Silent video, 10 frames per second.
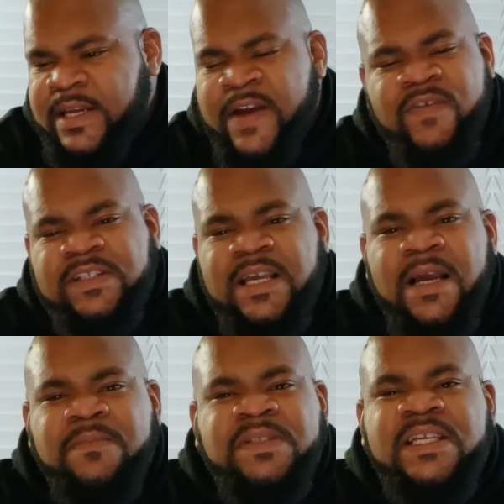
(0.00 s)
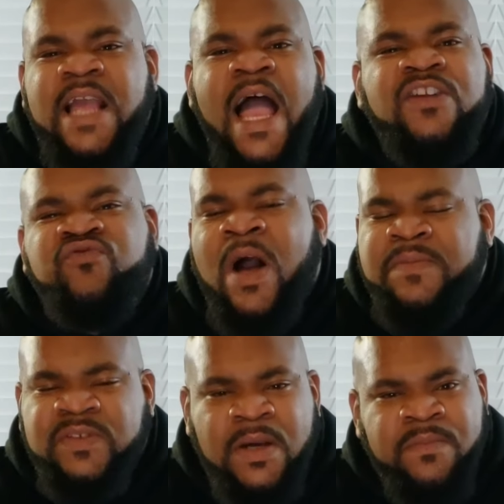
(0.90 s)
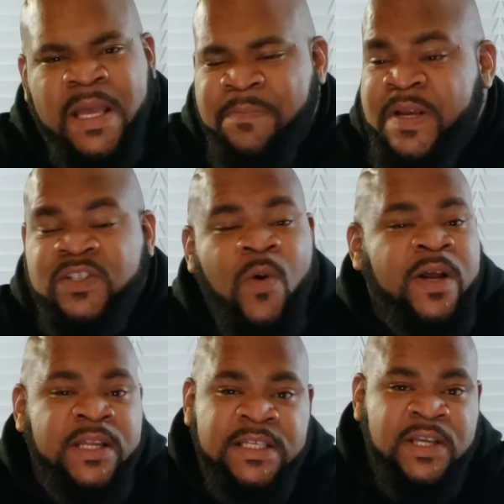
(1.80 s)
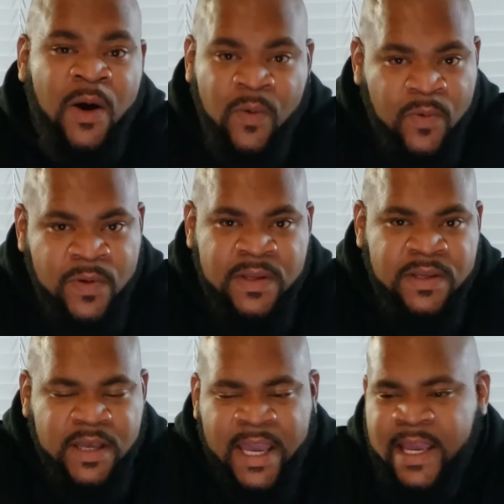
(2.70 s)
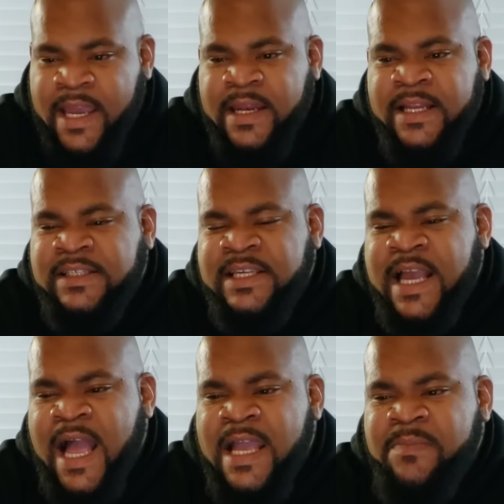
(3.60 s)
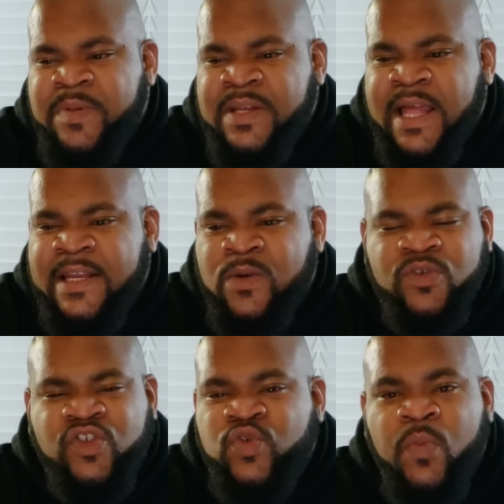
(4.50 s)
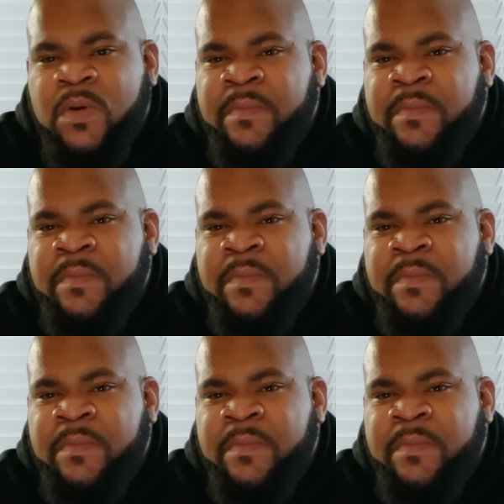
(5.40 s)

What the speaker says: every time T.I. drops something, that bitch go at least gold. And T.I. ain't been like no super